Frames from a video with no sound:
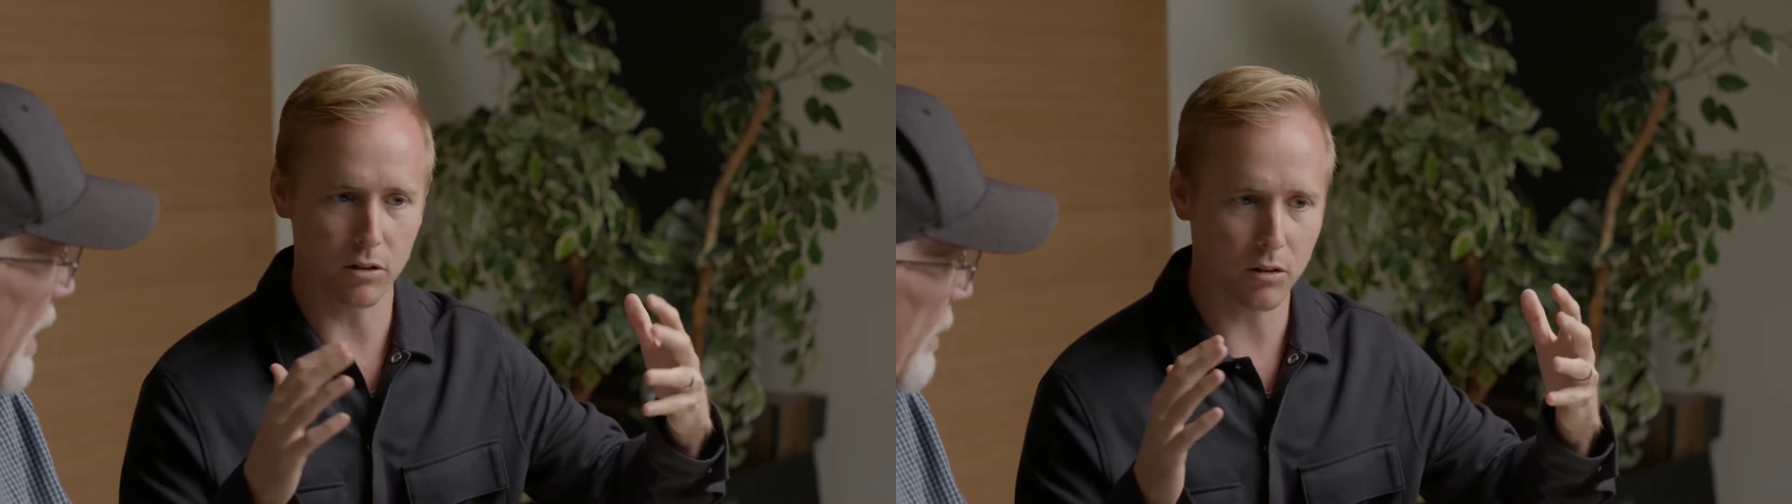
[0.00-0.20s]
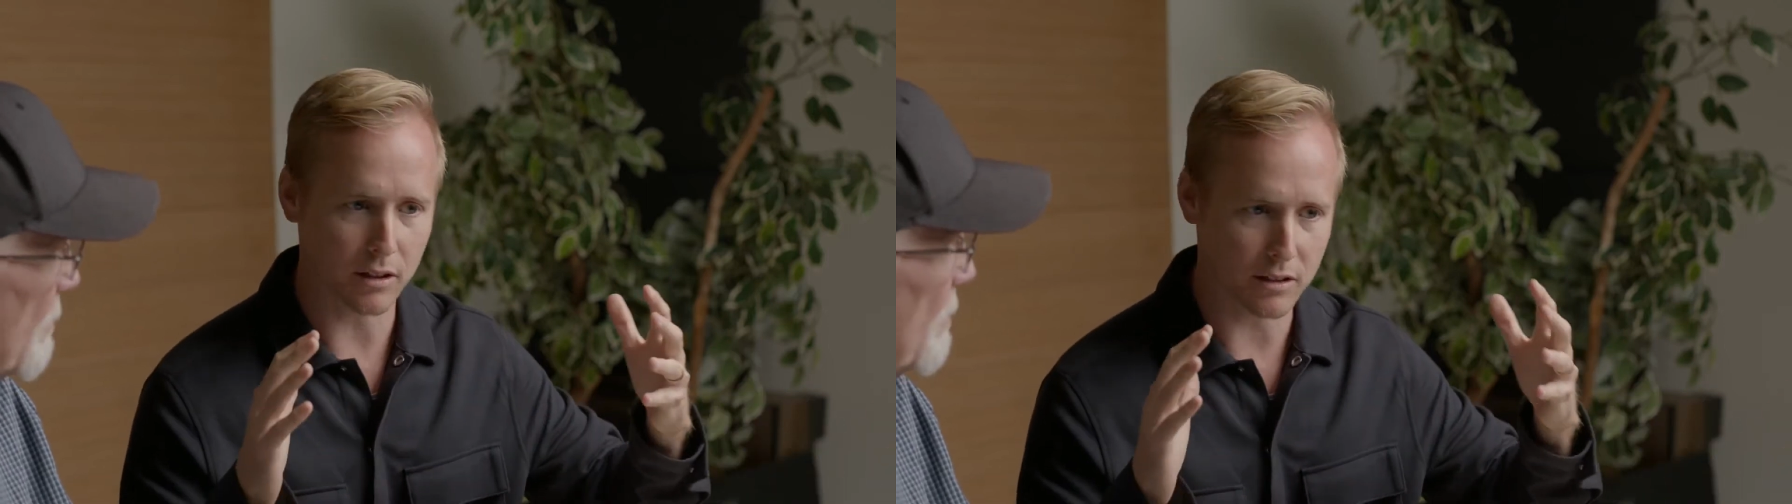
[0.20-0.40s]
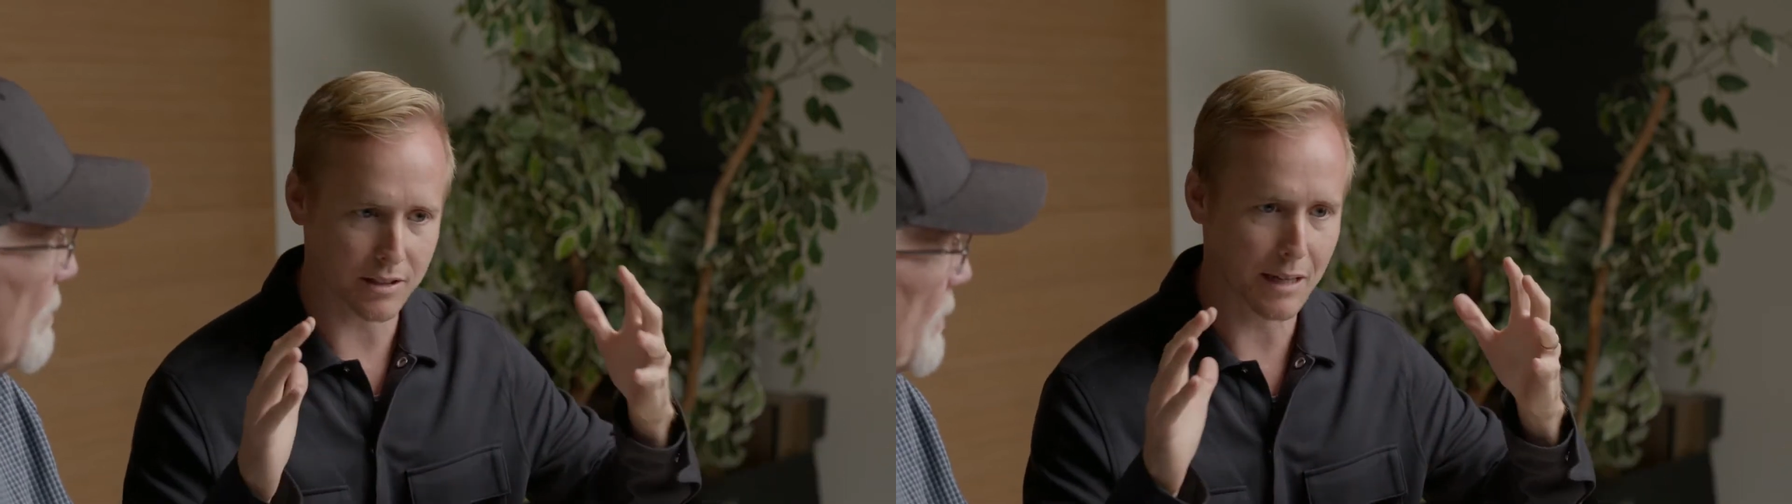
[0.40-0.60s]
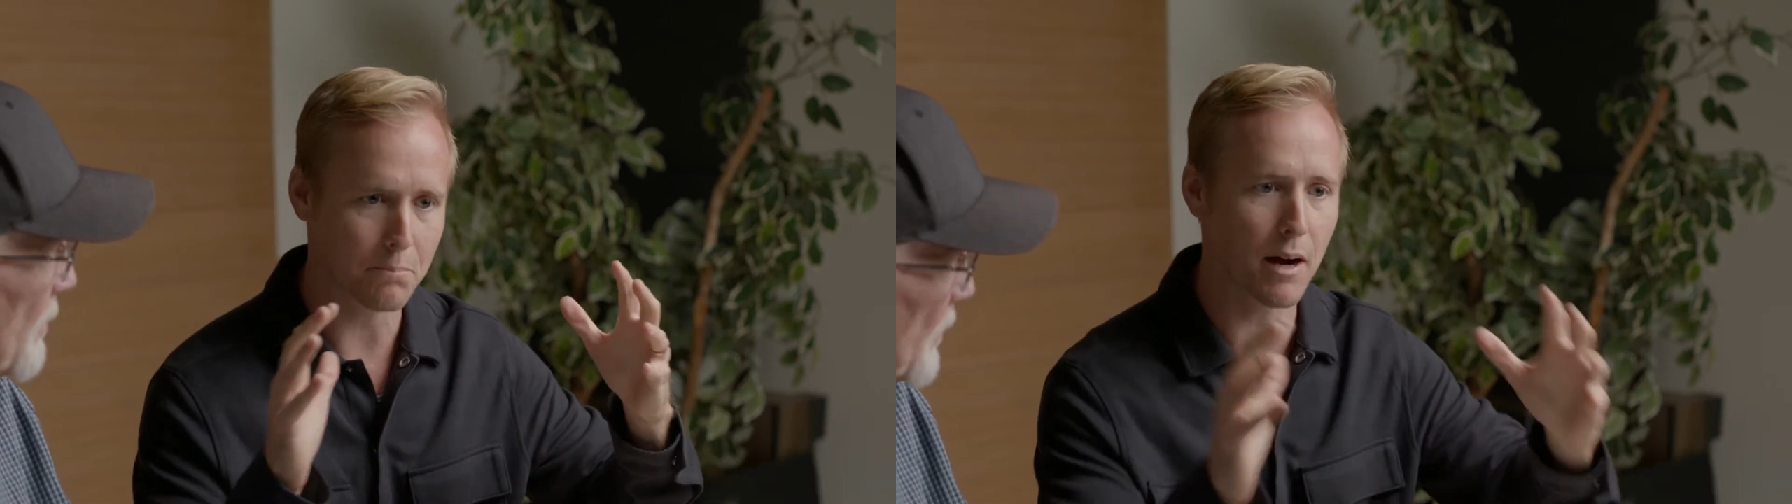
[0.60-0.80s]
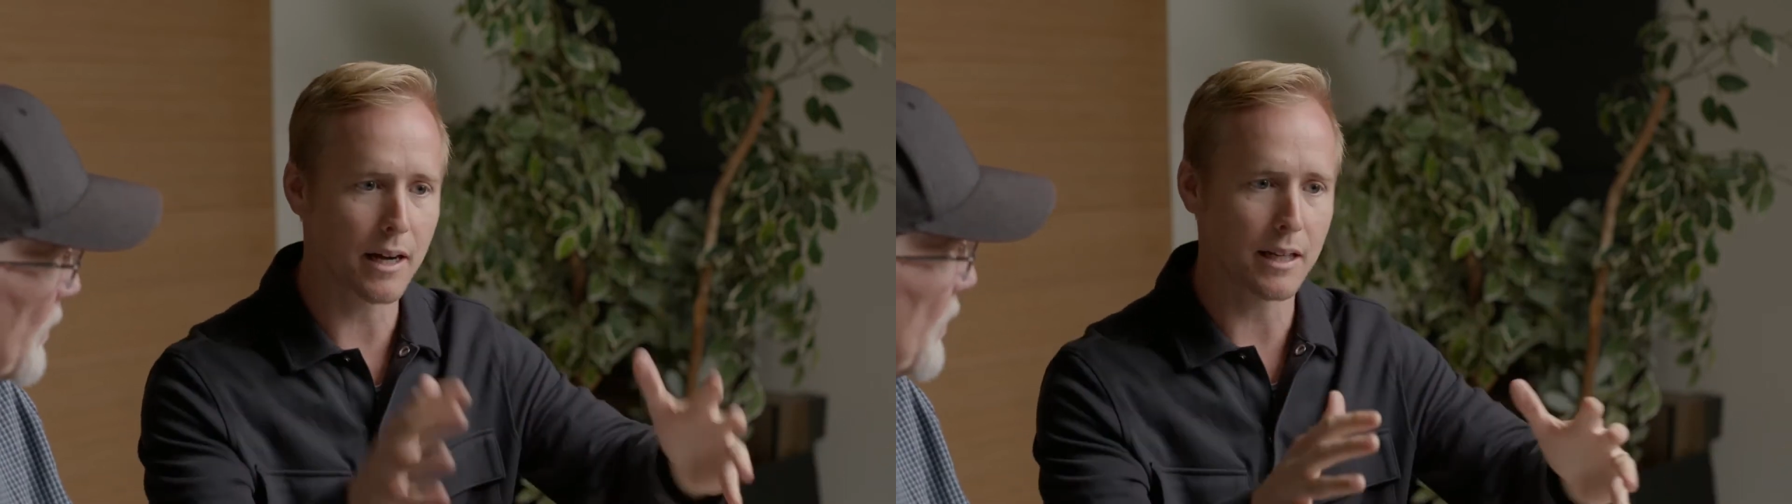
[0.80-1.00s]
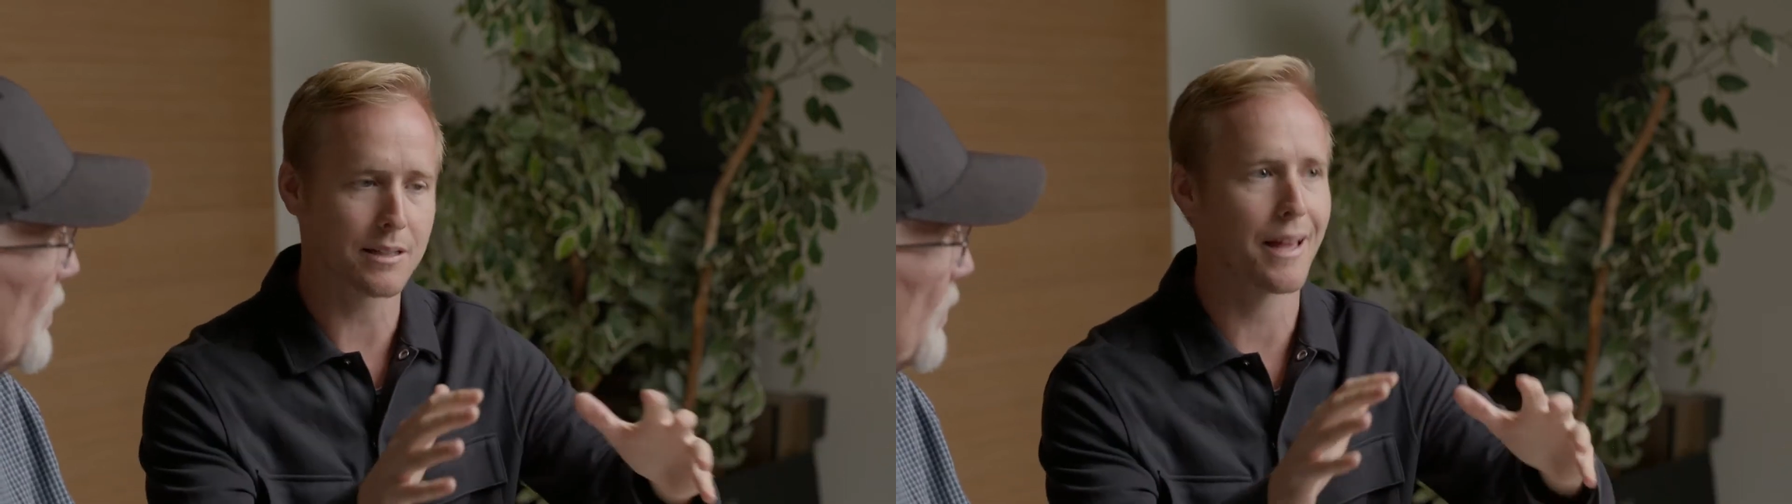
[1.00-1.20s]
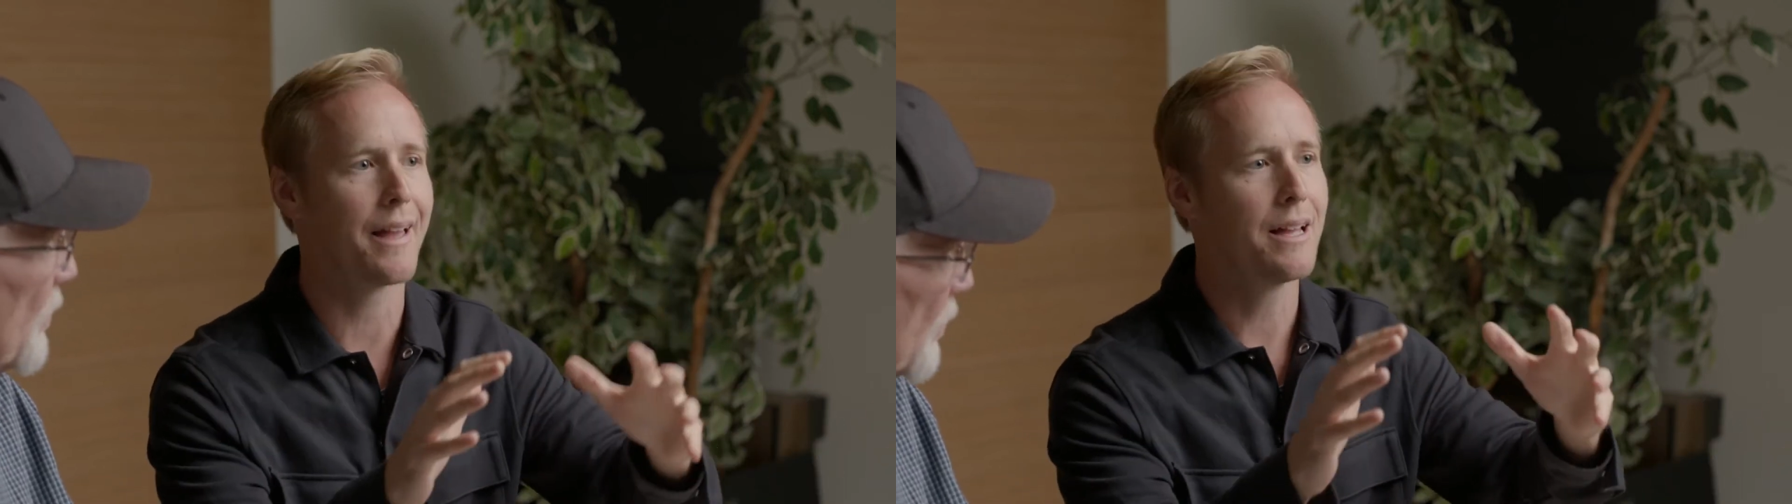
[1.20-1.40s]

you can send money to